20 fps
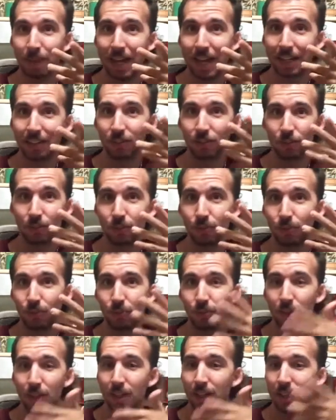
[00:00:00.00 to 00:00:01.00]
back
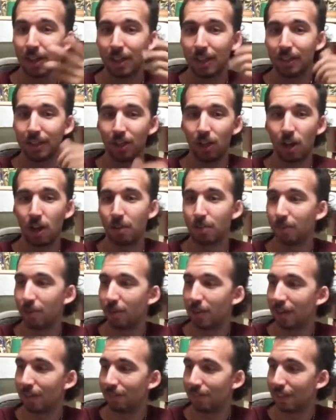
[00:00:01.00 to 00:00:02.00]
to the
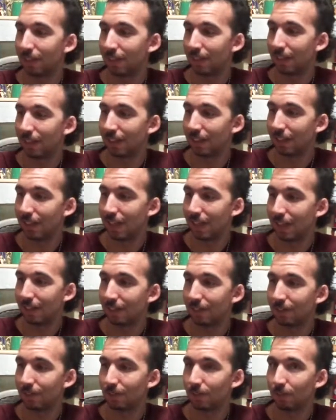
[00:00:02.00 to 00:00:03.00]
armor and everything, and
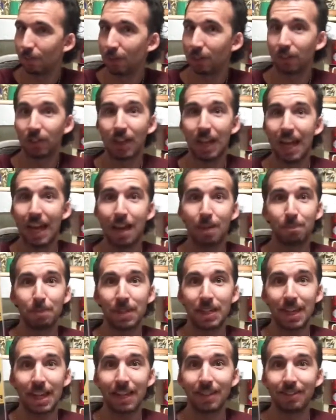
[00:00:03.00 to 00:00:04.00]
what's going to
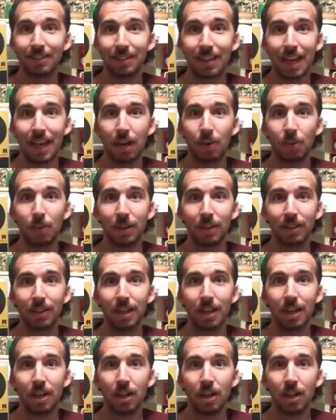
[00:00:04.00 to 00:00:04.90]
happen next now with